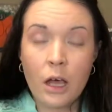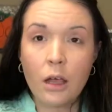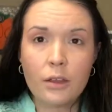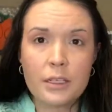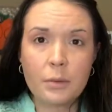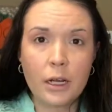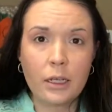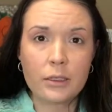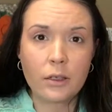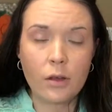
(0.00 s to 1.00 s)
all these
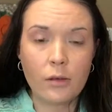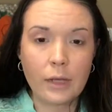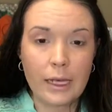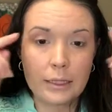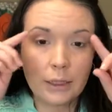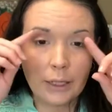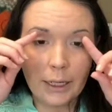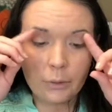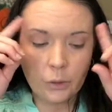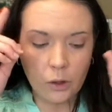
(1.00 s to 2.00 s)
products are long lasting,
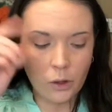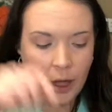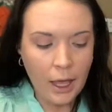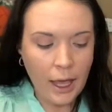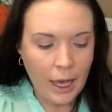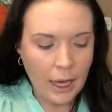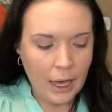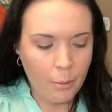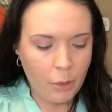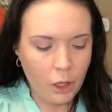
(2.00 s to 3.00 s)
right? Well,
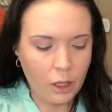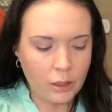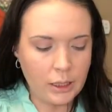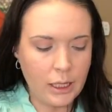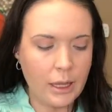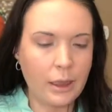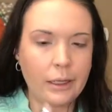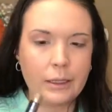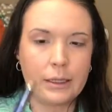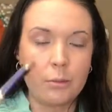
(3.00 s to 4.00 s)
I bought
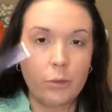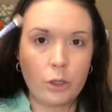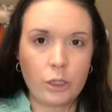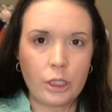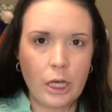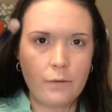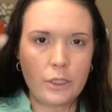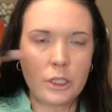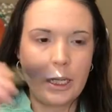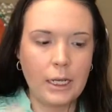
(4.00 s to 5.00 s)
this Mocha Java
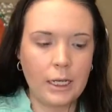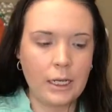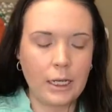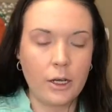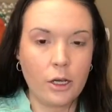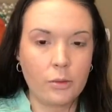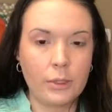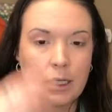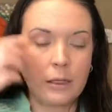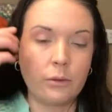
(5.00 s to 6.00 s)
shade in hopes
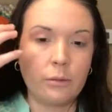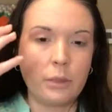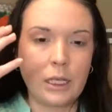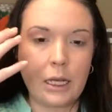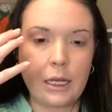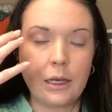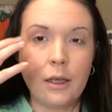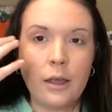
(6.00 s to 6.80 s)
that it would be